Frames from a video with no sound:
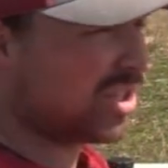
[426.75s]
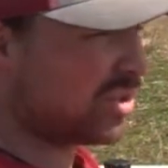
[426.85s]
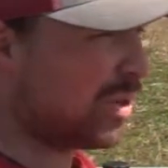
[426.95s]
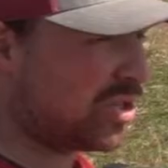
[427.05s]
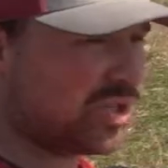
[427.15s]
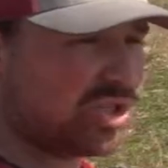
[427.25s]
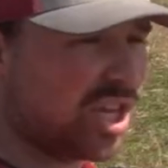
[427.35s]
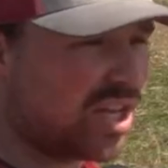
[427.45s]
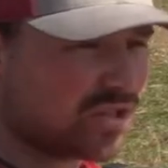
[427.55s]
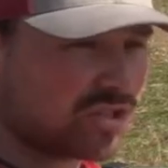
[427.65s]
especially
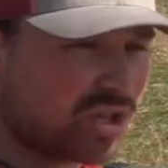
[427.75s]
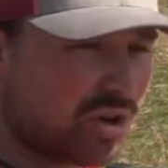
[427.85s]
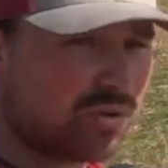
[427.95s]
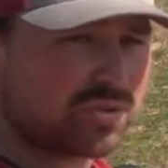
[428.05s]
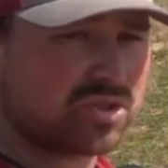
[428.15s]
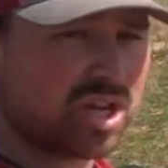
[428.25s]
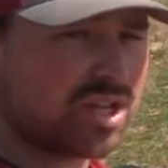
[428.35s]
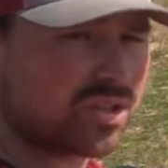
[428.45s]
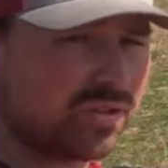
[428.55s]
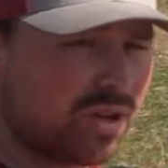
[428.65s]
changing chokes,
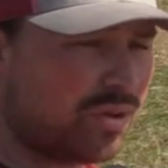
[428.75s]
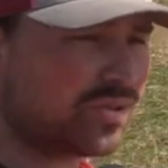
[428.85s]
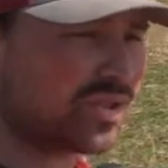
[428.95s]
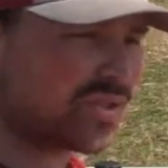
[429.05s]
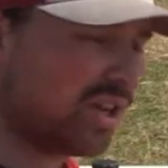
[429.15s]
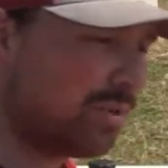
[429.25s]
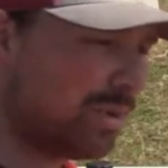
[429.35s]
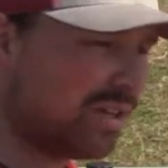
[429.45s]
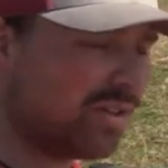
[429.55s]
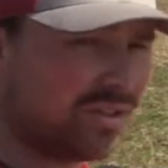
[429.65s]
changing loads. It's gonna
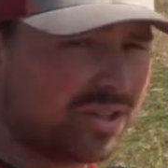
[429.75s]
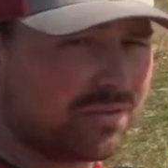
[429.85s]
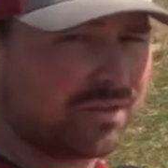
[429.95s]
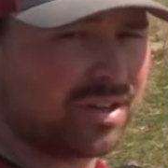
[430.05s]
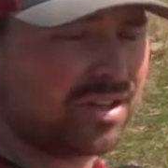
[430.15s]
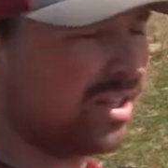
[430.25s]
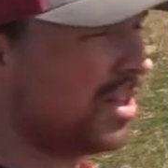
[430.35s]
be a little different,